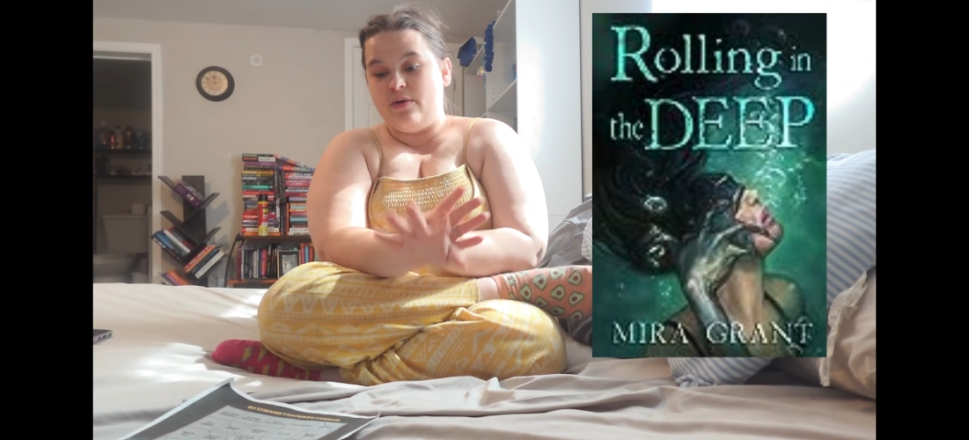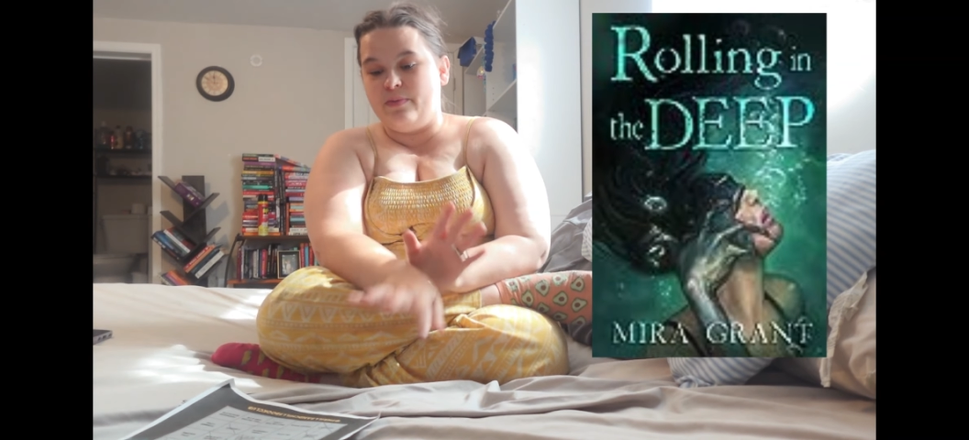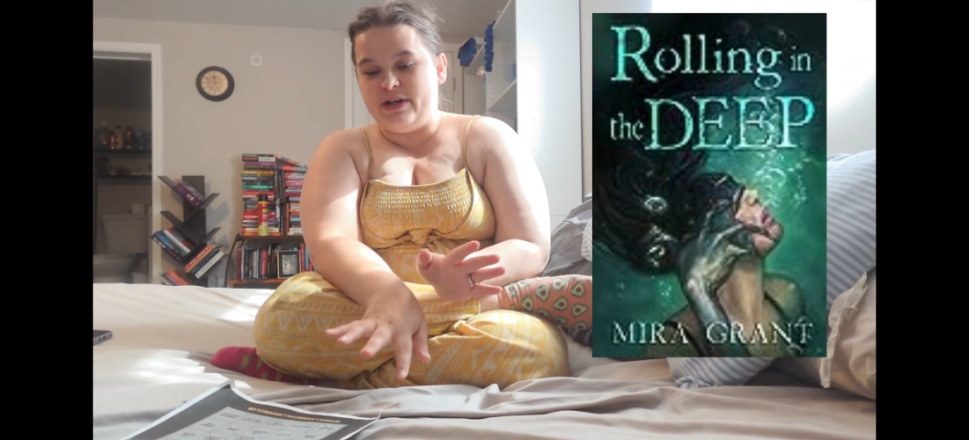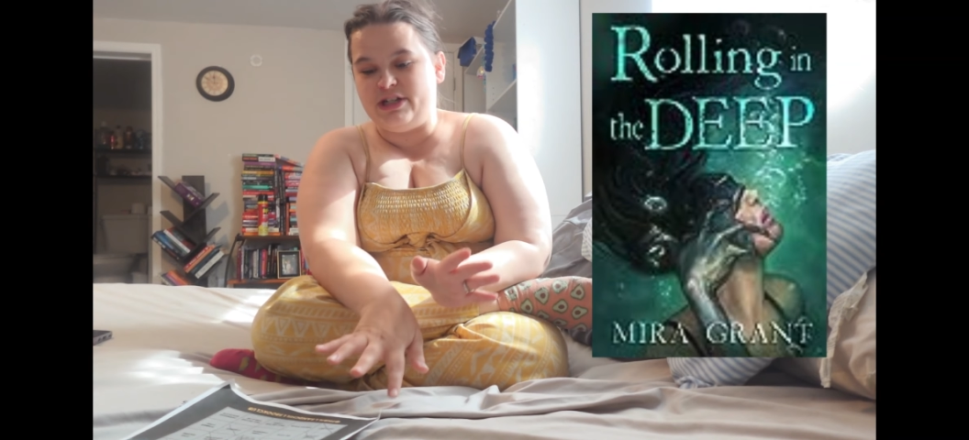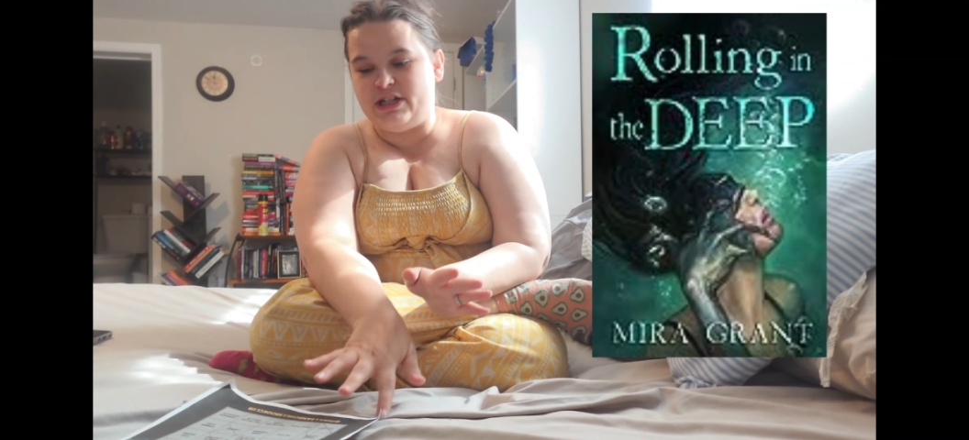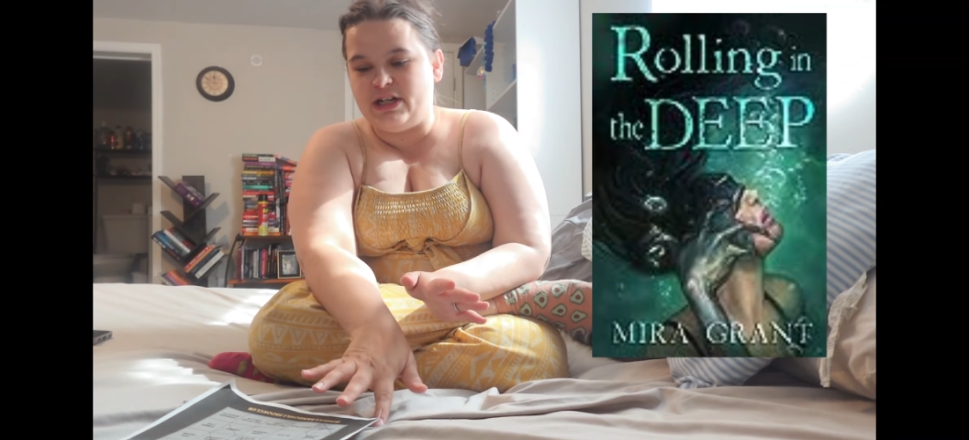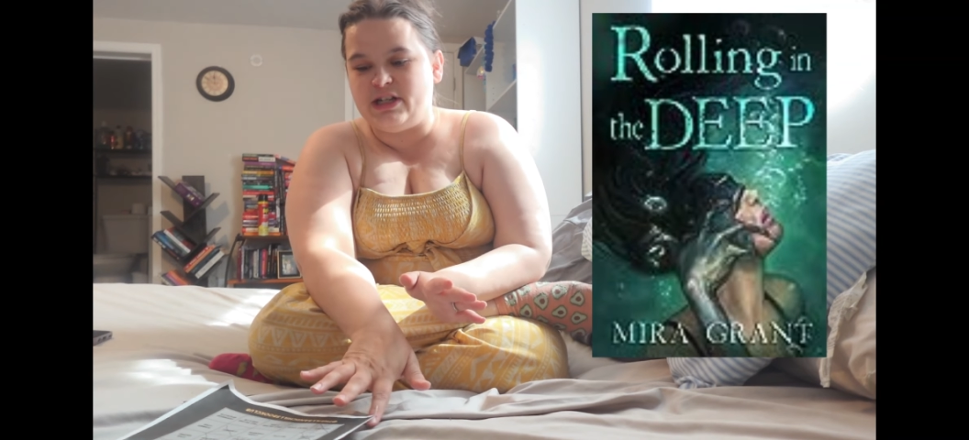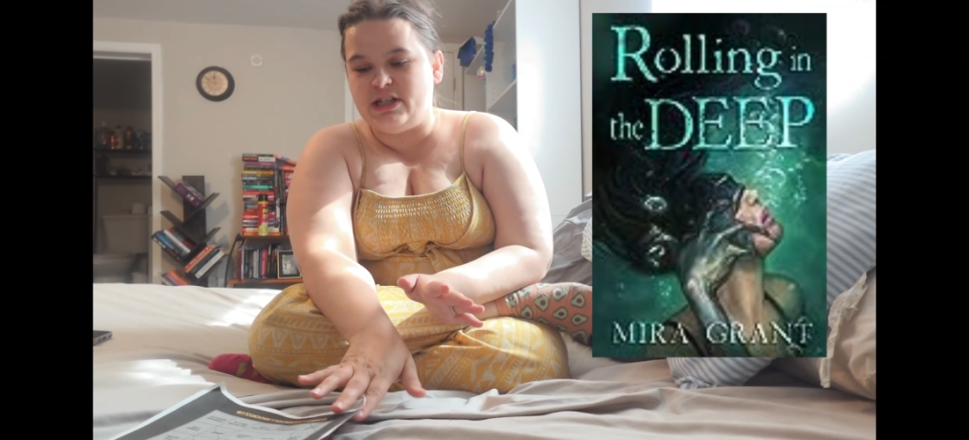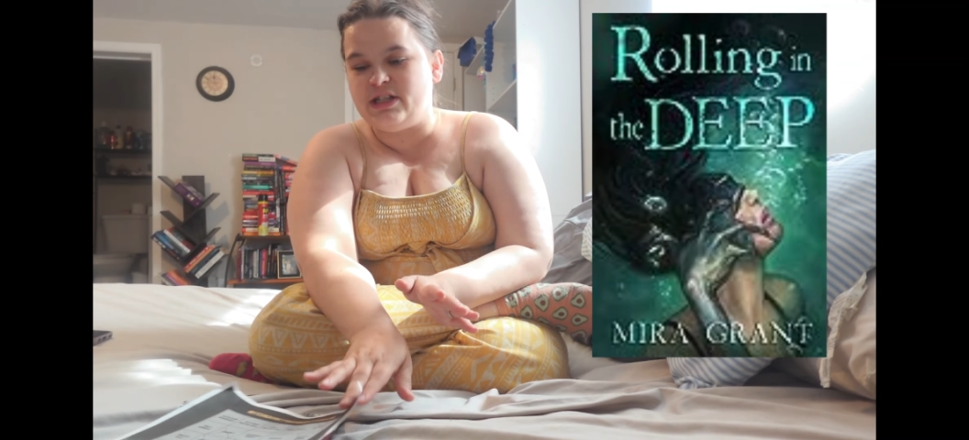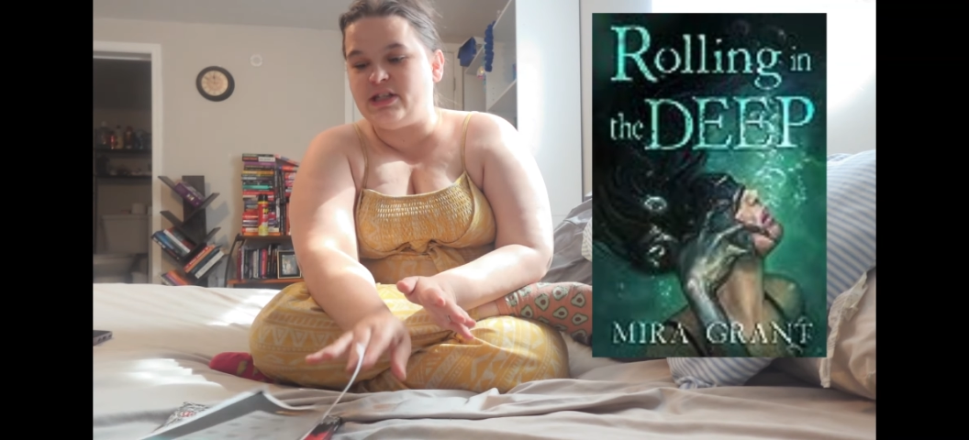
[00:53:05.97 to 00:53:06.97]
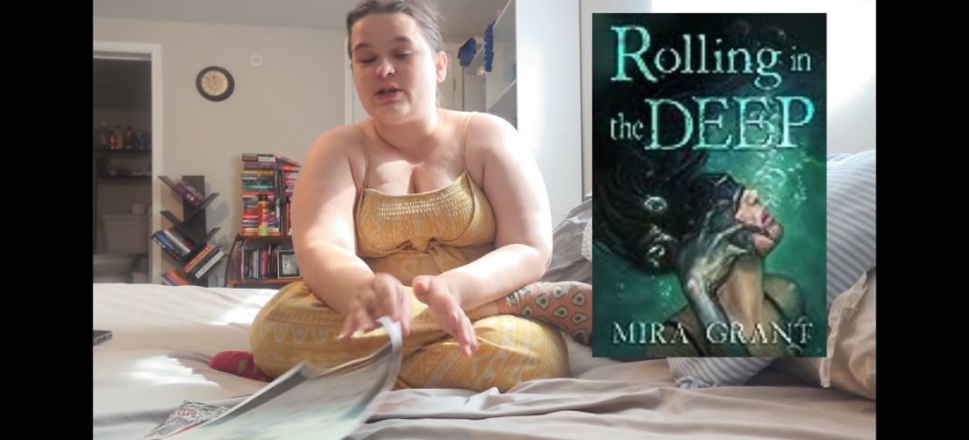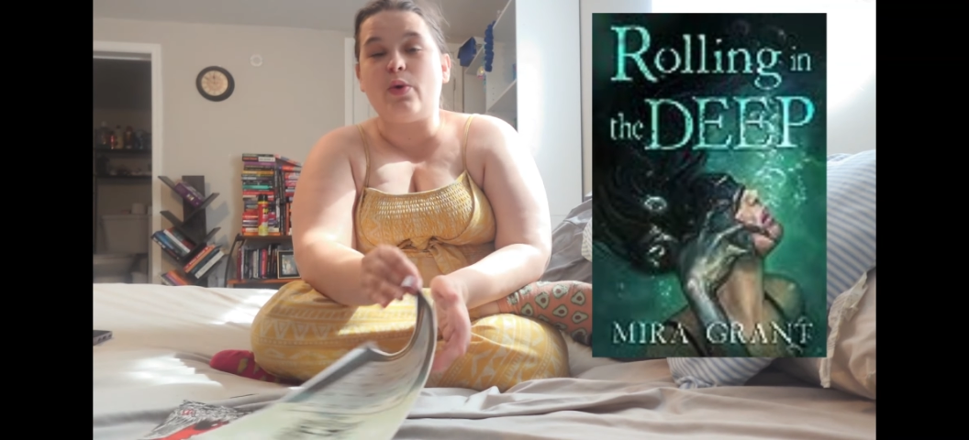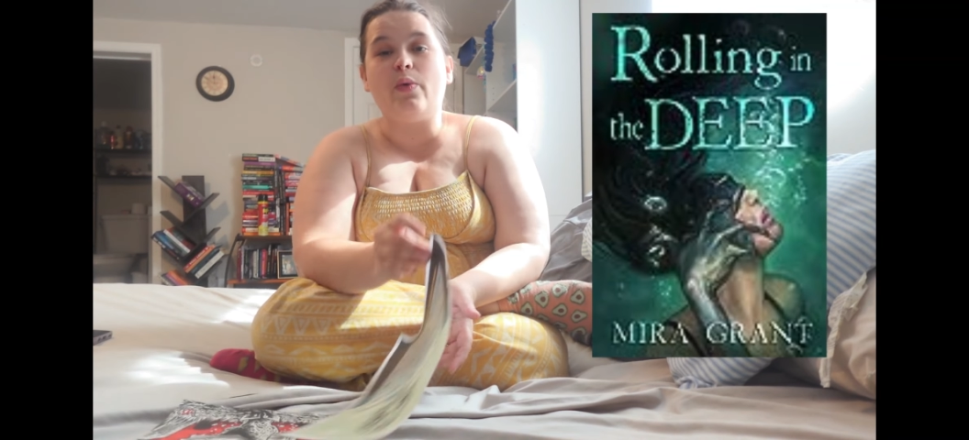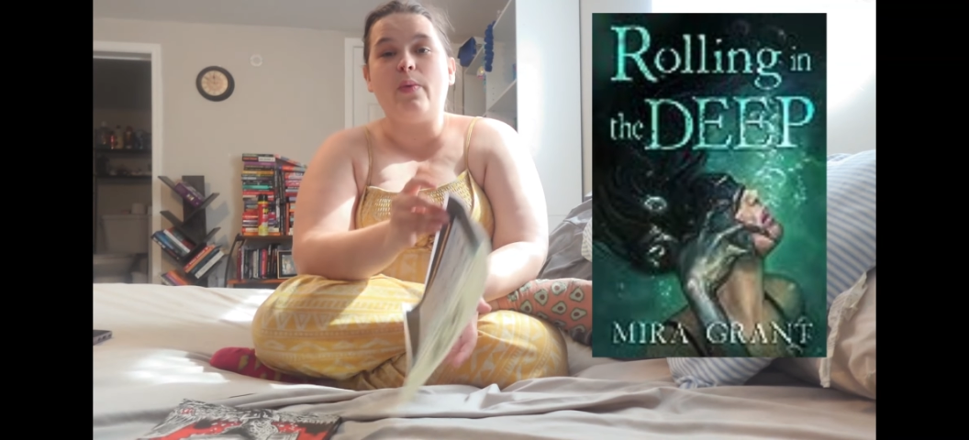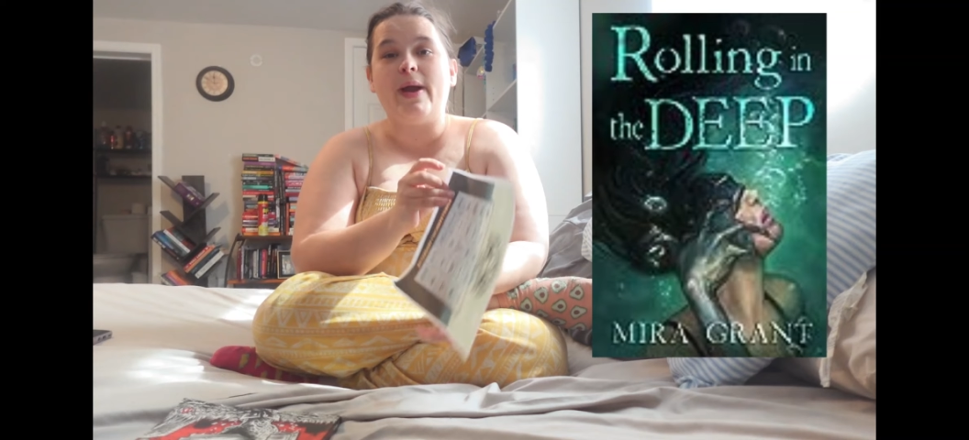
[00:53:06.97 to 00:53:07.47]
Which is
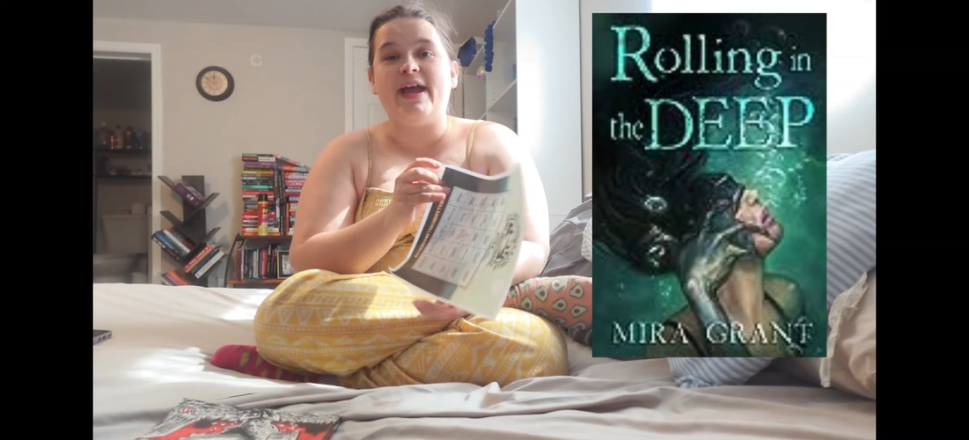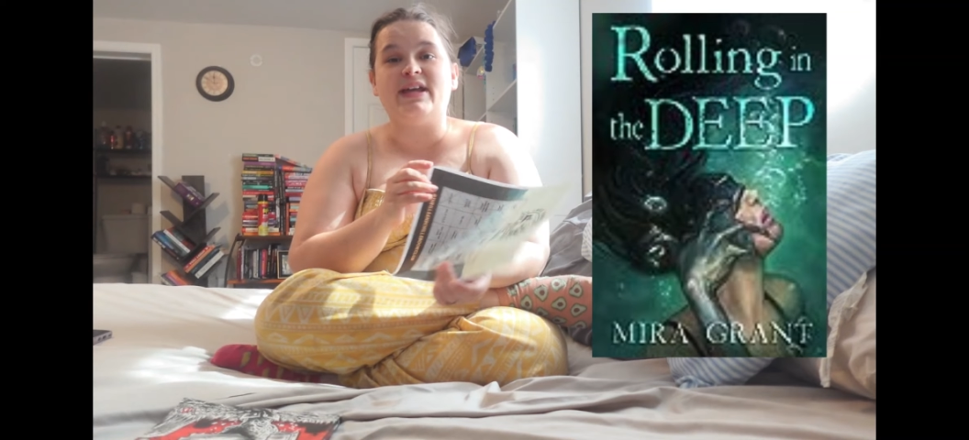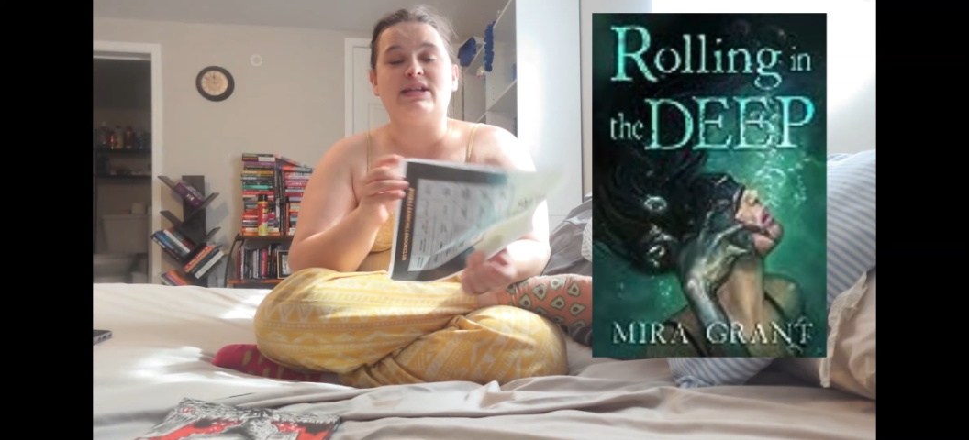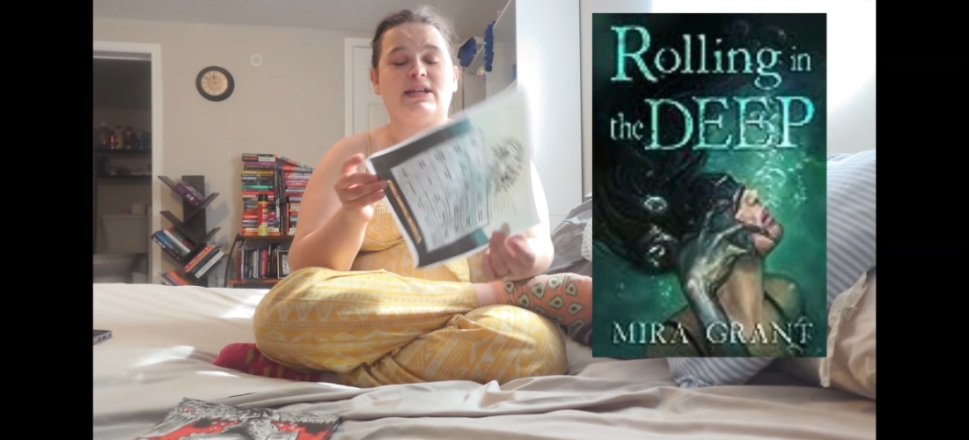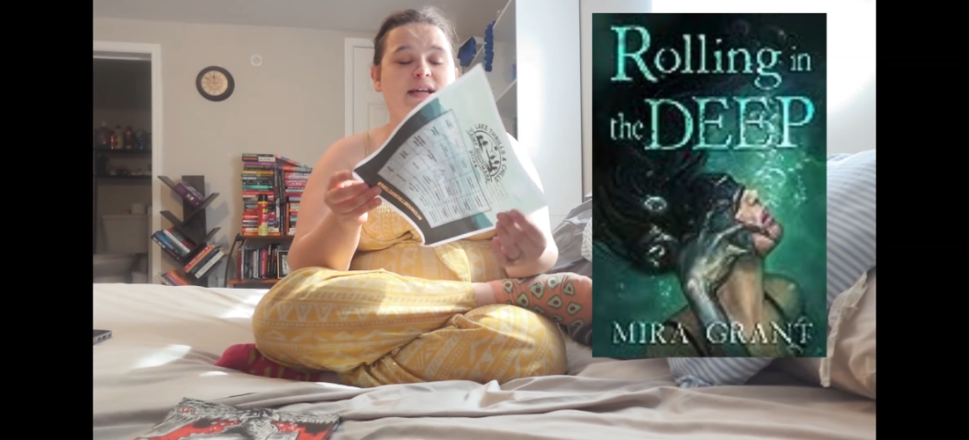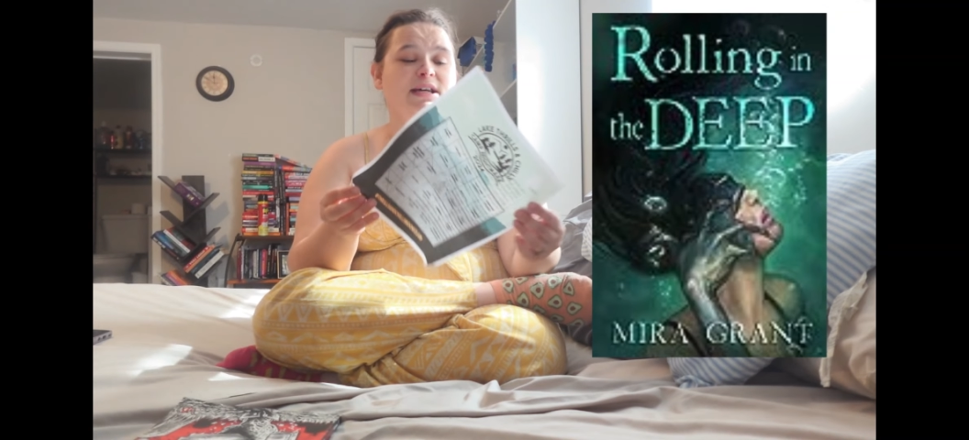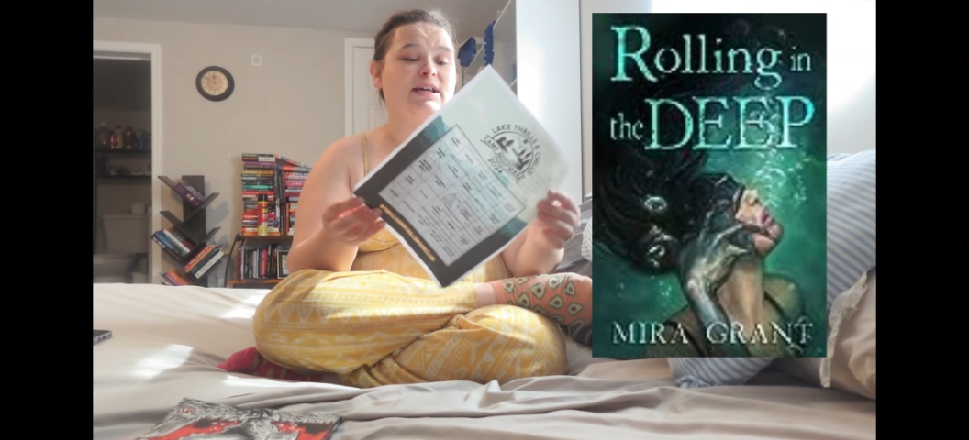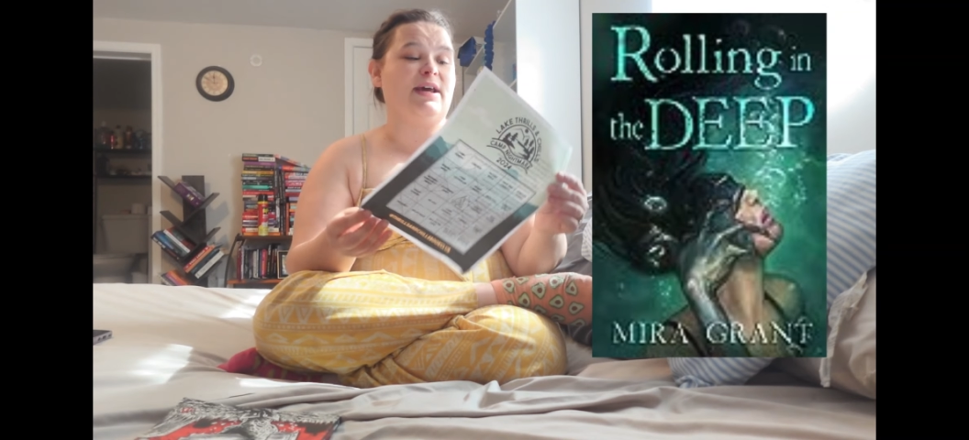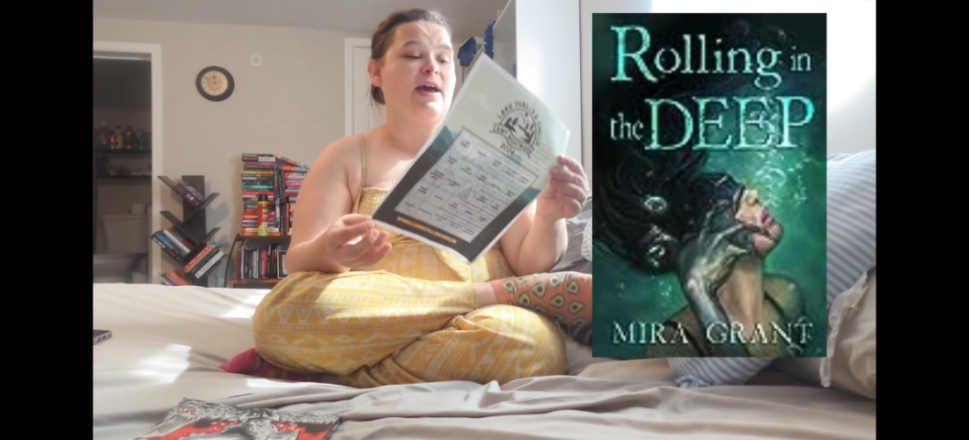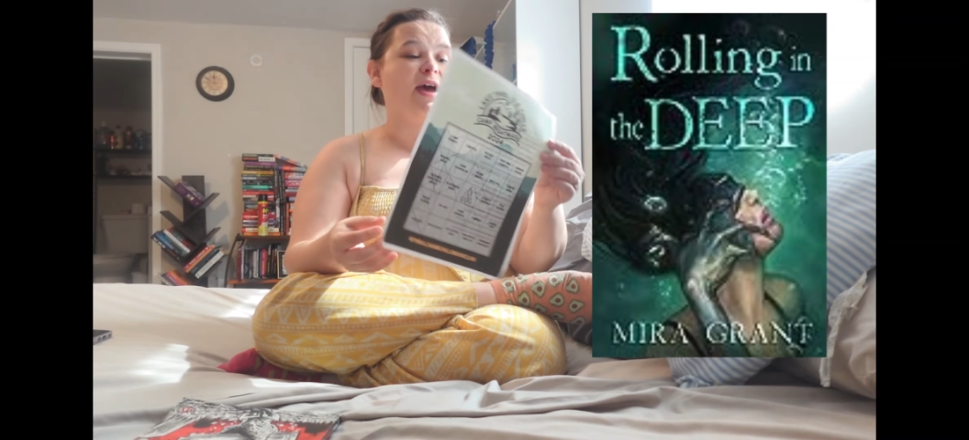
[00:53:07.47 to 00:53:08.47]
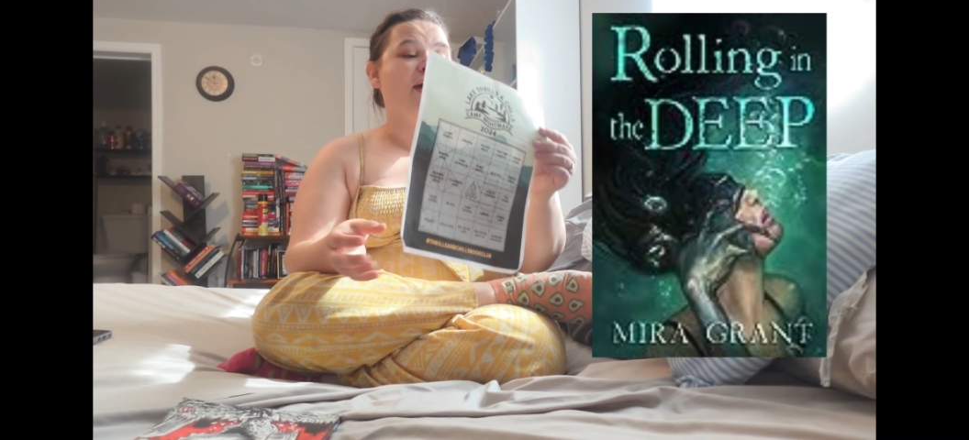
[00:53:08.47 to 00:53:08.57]
crazy.